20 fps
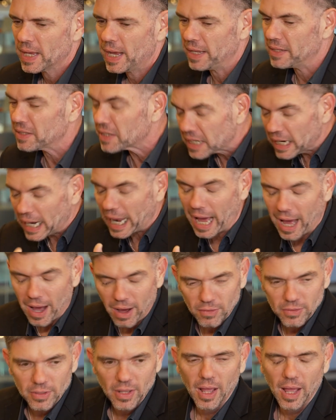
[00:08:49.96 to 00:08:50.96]
in the
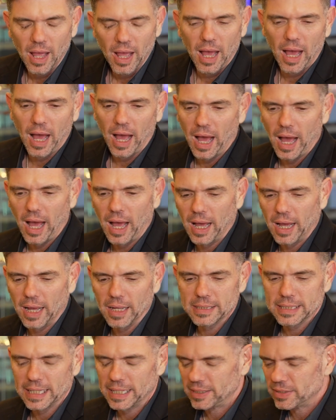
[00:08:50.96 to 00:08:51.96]
cloud uh, uh,
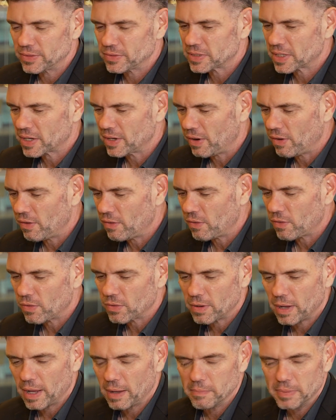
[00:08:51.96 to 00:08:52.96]
10 years ago
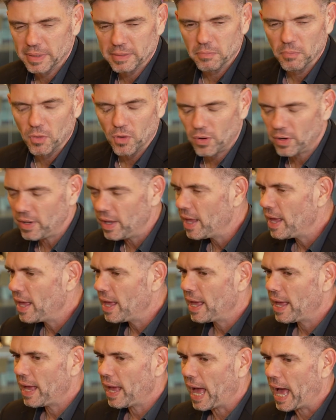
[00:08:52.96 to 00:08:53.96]
or a bit more.
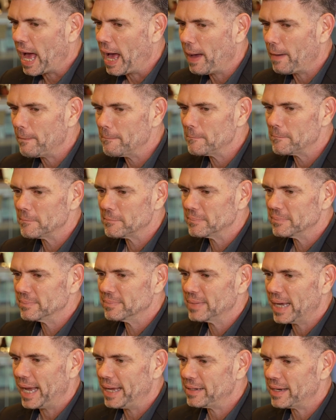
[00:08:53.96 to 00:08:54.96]
Um,
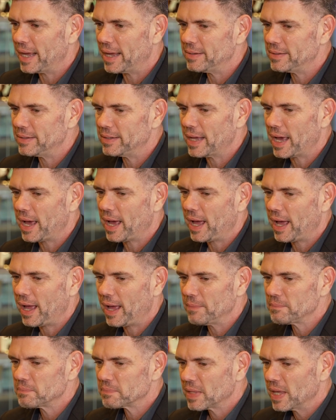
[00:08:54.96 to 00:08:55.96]
and, and
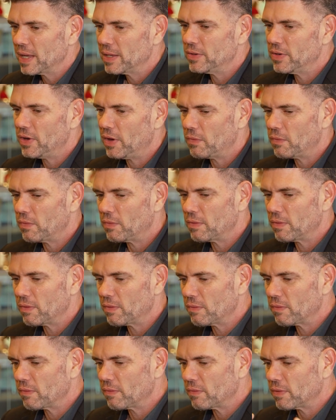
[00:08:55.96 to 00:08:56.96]
uh, you know,
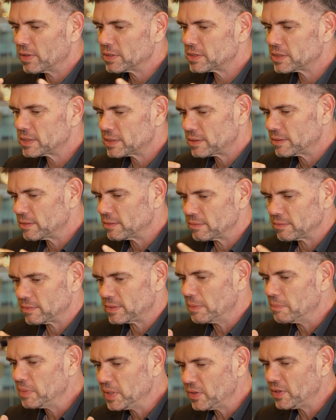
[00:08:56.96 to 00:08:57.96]
what's
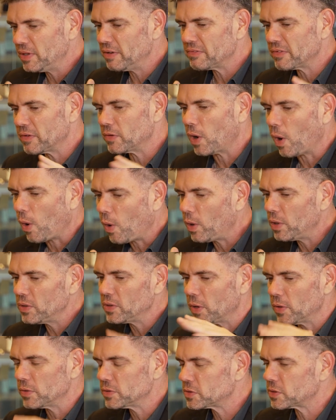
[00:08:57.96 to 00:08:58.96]
the beauty of all
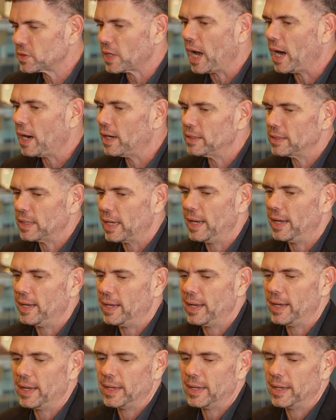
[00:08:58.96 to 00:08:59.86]
those uh, uh,